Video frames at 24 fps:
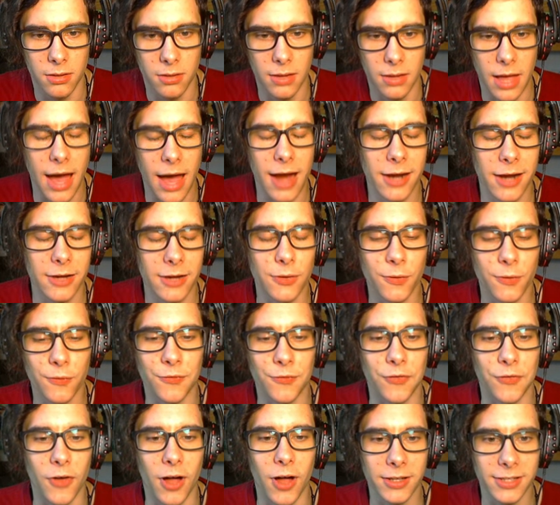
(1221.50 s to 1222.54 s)
Are you
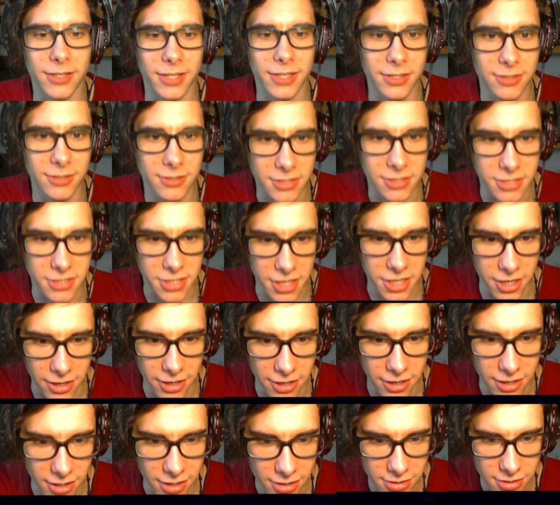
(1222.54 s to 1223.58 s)
fucking
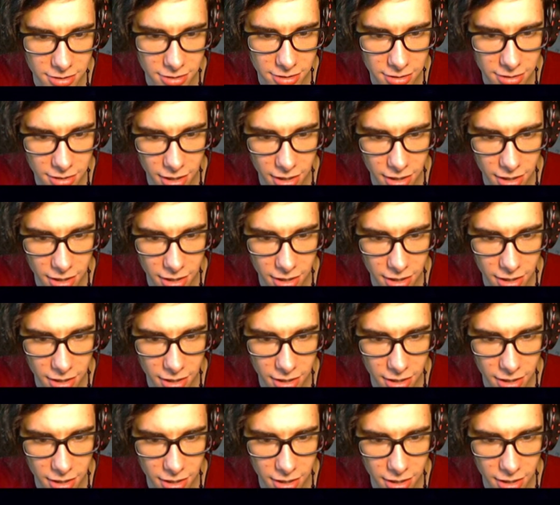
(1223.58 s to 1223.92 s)
serious?